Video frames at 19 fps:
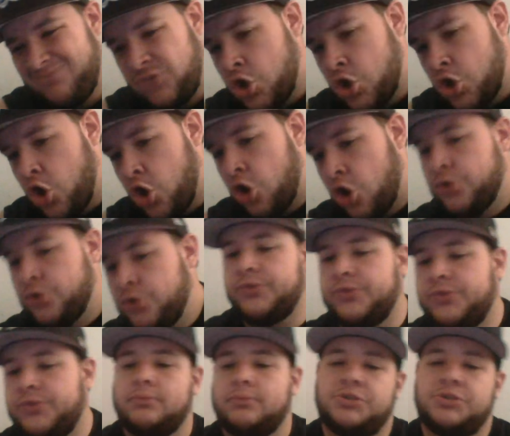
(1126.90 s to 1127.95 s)

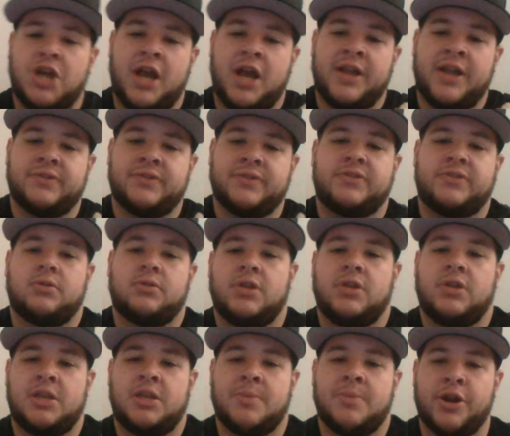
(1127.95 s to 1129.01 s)
Cardinals, Giants.
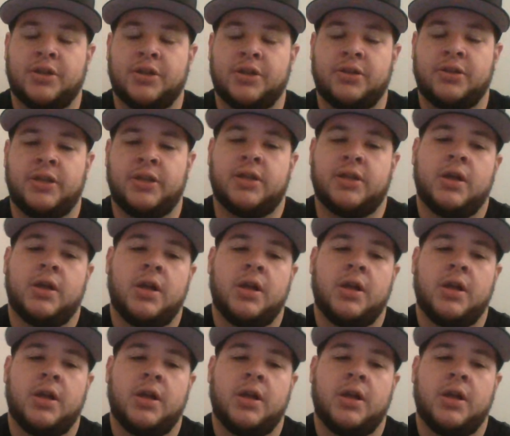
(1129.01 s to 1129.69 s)
In the American League,